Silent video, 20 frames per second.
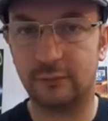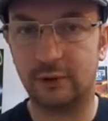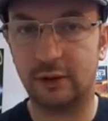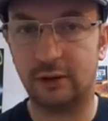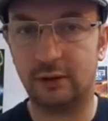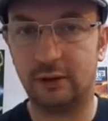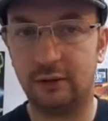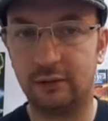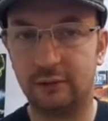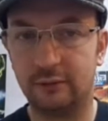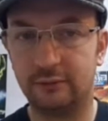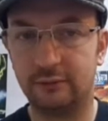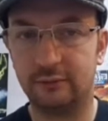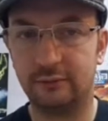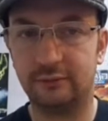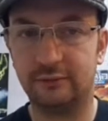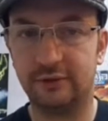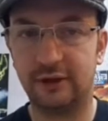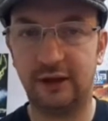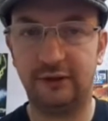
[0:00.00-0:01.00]
Oh,
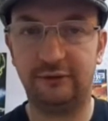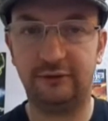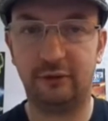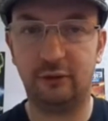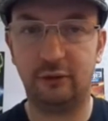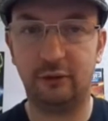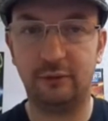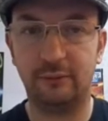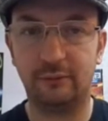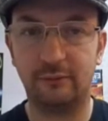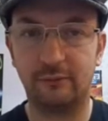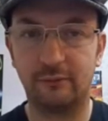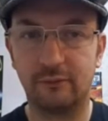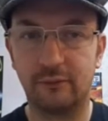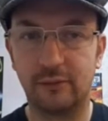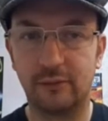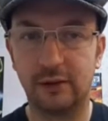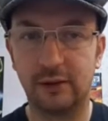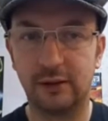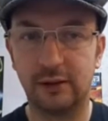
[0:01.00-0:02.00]
key 4.
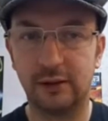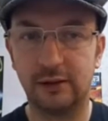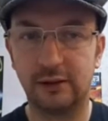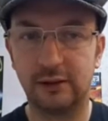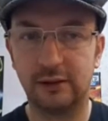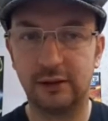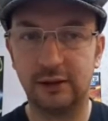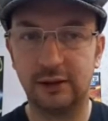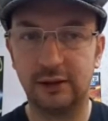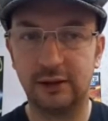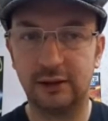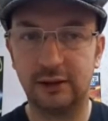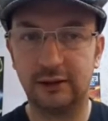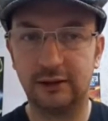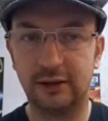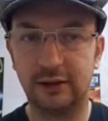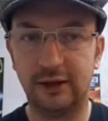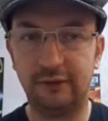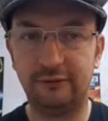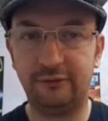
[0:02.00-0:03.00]

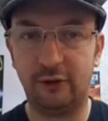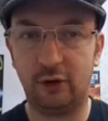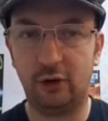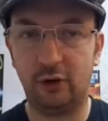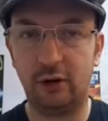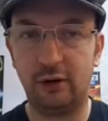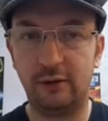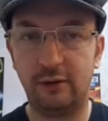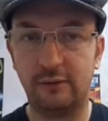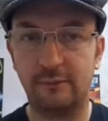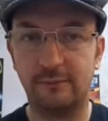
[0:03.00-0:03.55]
Key 4.